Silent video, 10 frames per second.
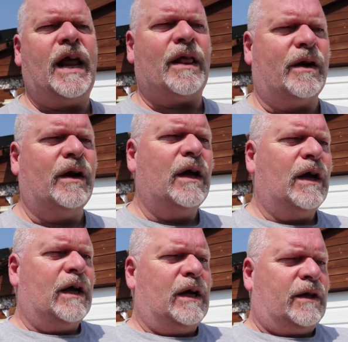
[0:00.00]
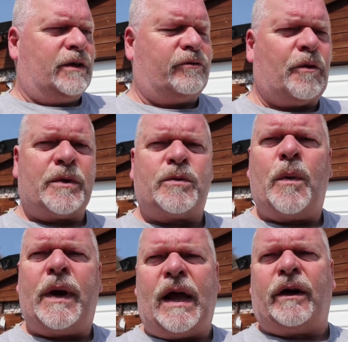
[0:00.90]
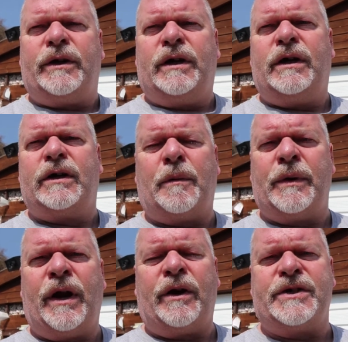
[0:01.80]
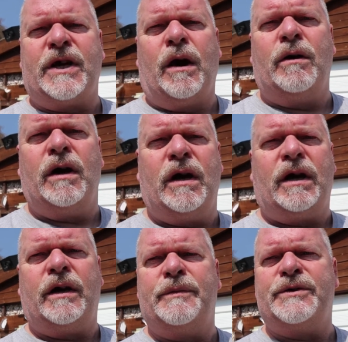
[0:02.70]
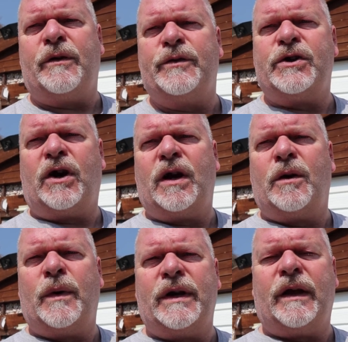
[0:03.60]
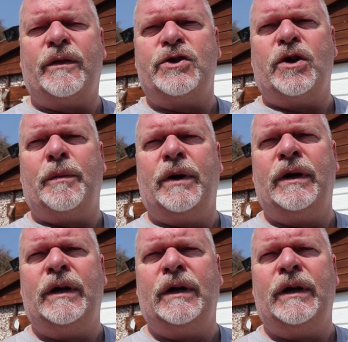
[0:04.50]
Now, the trouble is we went out a couple of nights ago, uh, myself and Tyler went down the shop